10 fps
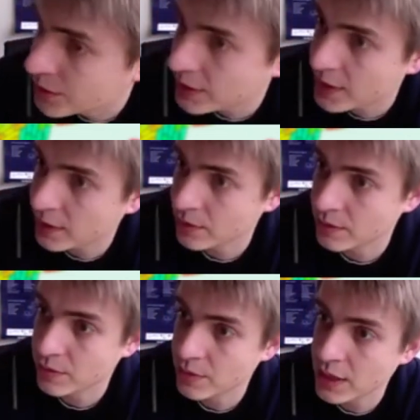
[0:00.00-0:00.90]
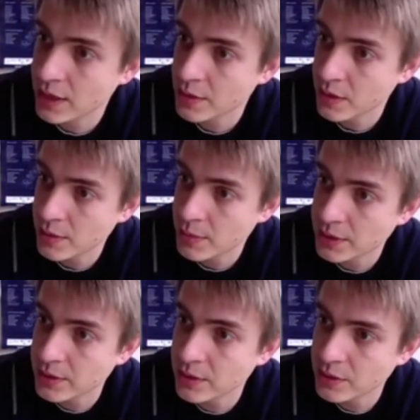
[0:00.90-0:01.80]
lose it really at the
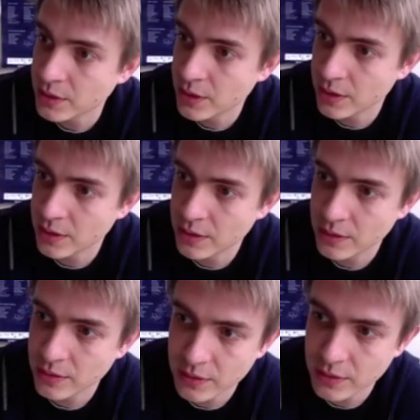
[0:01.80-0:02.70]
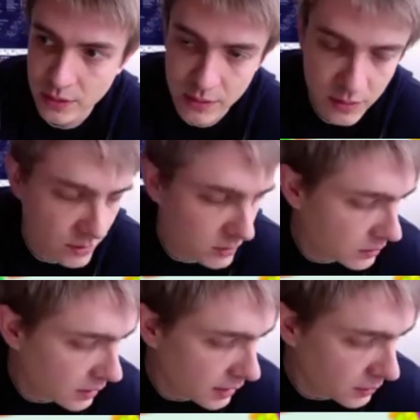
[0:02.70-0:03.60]
limits, not,
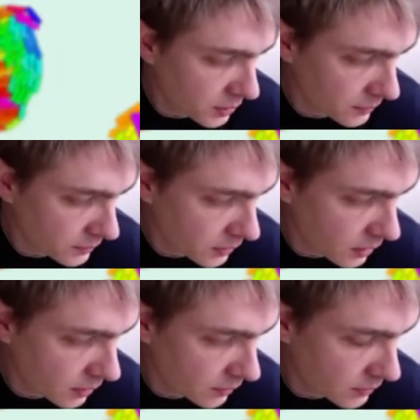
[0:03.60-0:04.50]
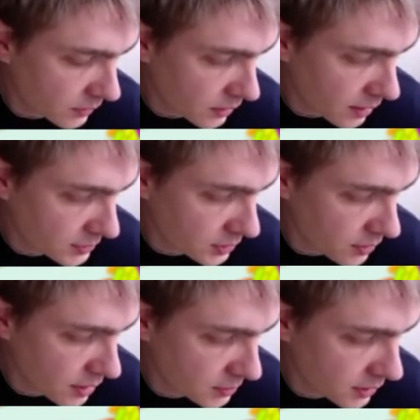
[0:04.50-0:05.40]
I don't know. I'm
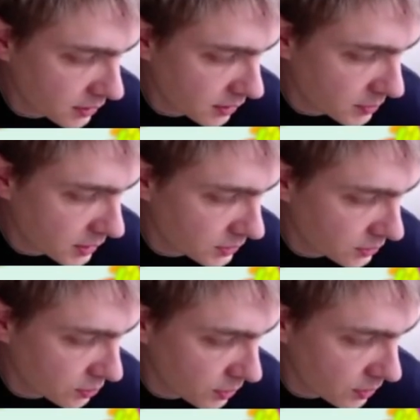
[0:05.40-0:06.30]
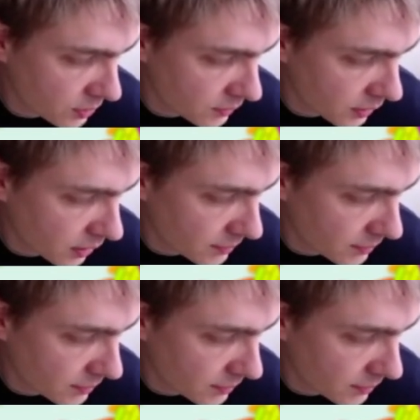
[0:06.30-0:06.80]
sorry, I'm not super,